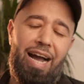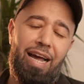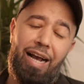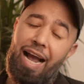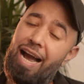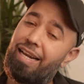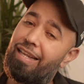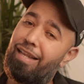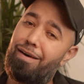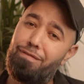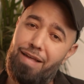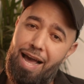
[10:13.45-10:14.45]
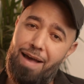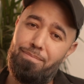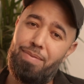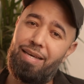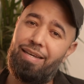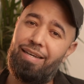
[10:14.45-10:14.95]
I kind of love
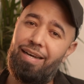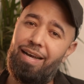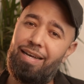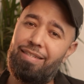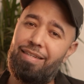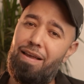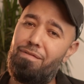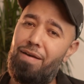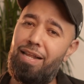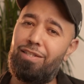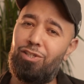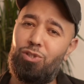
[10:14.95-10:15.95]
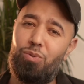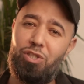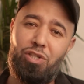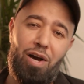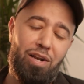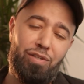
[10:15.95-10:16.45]
that, because if I need to
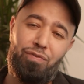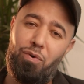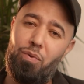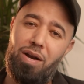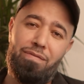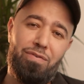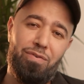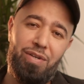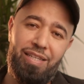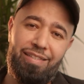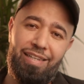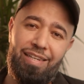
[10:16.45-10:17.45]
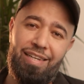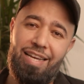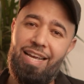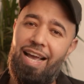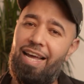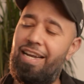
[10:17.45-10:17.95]
switch colors for whatever reason,
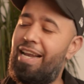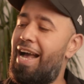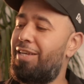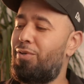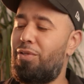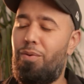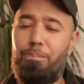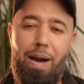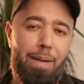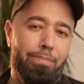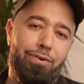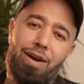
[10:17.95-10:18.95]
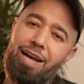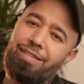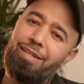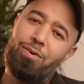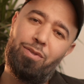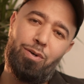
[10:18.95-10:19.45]
and it has all the
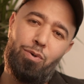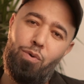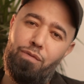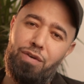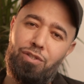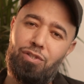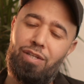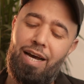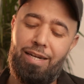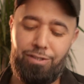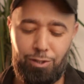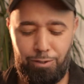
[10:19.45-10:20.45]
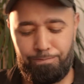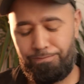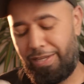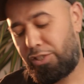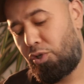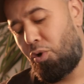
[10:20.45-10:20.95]
paparazzi and all the cool features on it, so
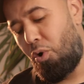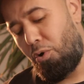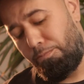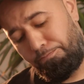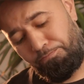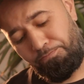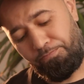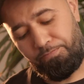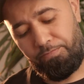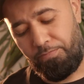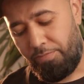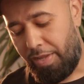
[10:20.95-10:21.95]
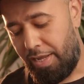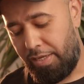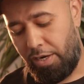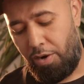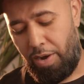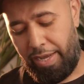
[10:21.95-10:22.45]
it's cool.
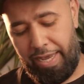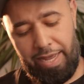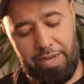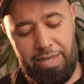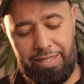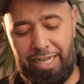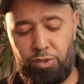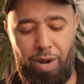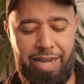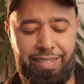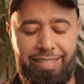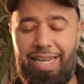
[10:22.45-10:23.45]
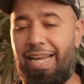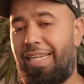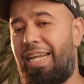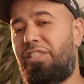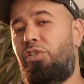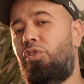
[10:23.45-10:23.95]
You know, again, that's why I
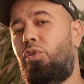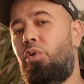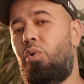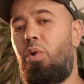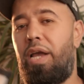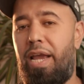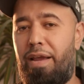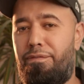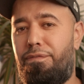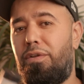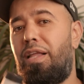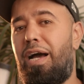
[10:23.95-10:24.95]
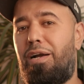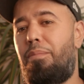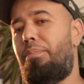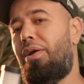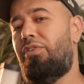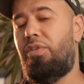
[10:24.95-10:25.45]
decided not to do a full-on
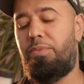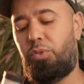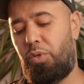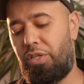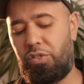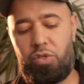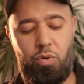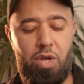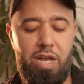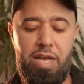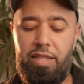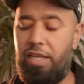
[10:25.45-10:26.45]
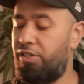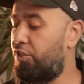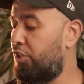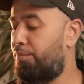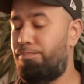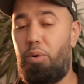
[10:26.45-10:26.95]
comparison between the two. They
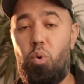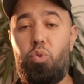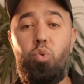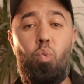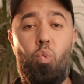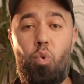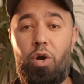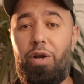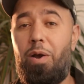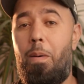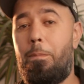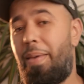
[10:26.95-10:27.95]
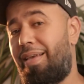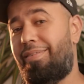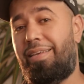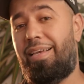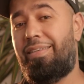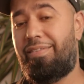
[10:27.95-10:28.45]
just both work
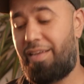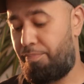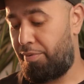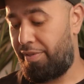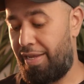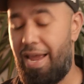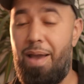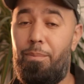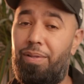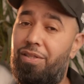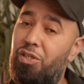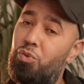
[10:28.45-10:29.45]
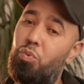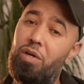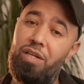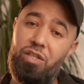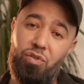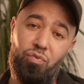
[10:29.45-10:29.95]
amazing separately, but this
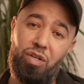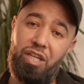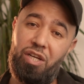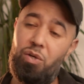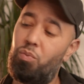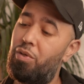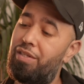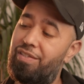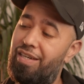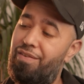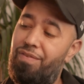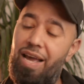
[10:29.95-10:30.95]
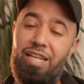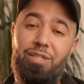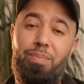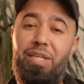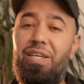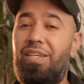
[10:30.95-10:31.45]
one is a really good one. There's an
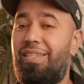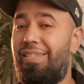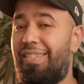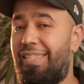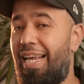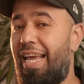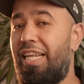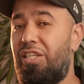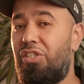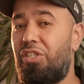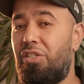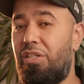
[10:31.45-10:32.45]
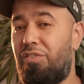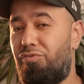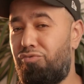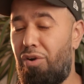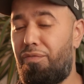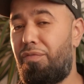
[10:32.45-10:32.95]
advantage because it's 10 inches. It's
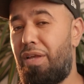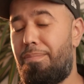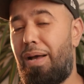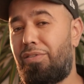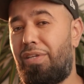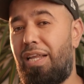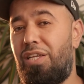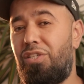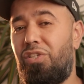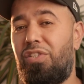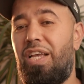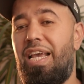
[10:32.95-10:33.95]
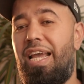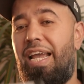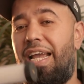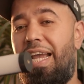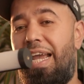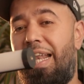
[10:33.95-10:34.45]
roughly about 10 inches,
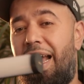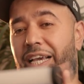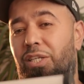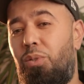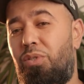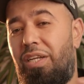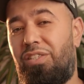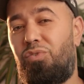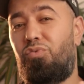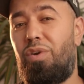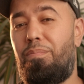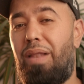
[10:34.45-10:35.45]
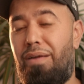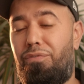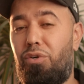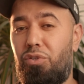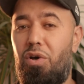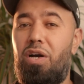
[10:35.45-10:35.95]
and I can use it as a rim light
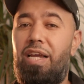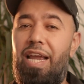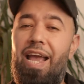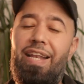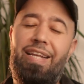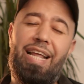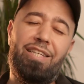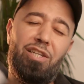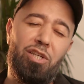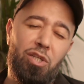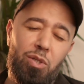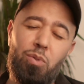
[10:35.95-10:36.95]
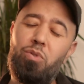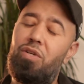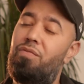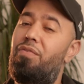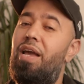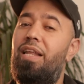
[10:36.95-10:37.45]
for a talking head. That's a huge
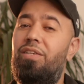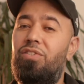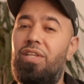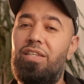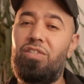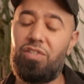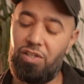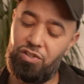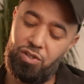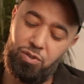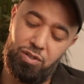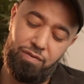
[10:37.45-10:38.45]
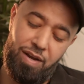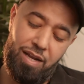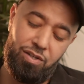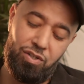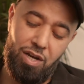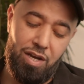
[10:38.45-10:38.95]
advantage. That's such a huge
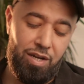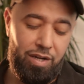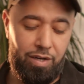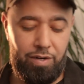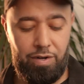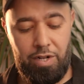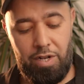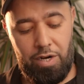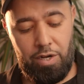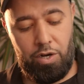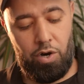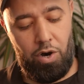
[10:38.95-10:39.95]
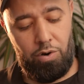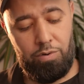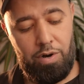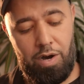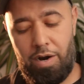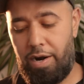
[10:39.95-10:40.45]
advantage, you know?
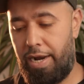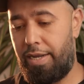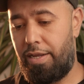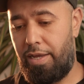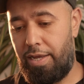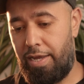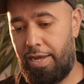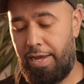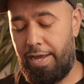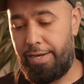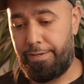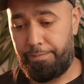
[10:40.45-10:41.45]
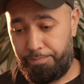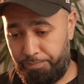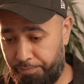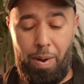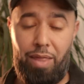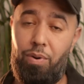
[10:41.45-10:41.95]
Cool. All right. And
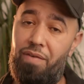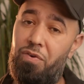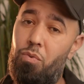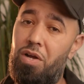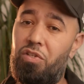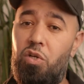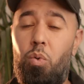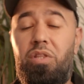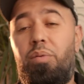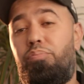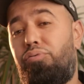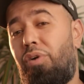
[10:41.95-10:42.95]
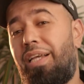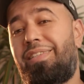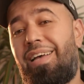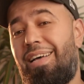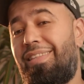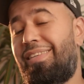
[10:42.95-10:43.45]
by the way, if you wanted to know what the
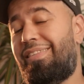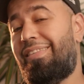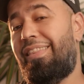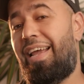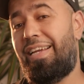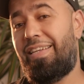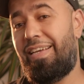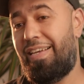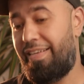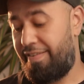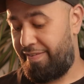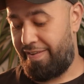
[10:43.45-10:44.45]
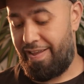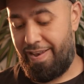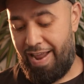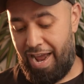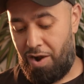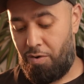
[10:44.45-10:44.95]
price on this light is,
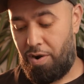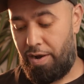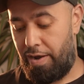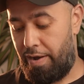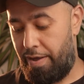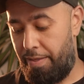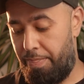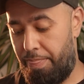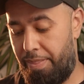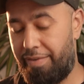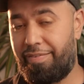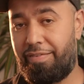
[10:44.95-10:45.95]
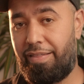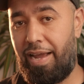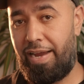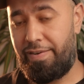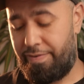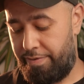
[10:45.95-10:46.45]
now this
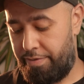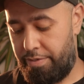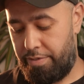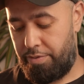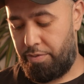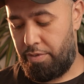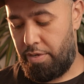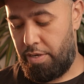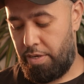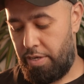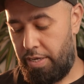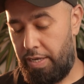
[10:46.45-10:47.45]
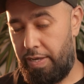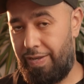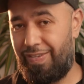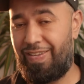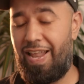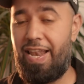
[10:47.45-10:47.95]
light
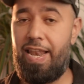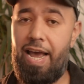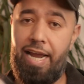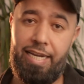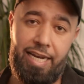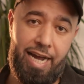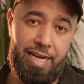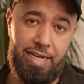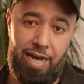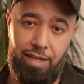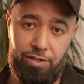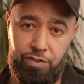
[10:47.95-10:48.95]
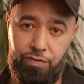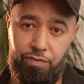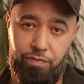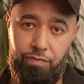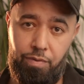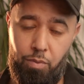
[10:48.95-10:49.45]
is $99
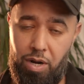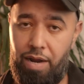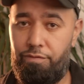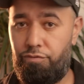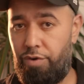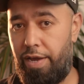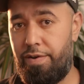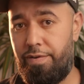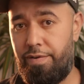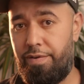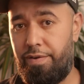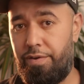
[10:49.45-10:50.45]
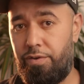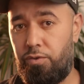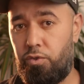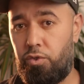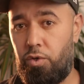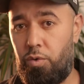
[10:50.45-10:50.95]
from what I've read.
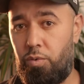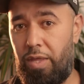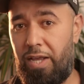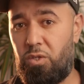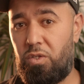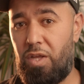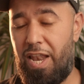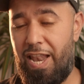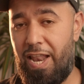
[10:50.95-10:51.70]
So that's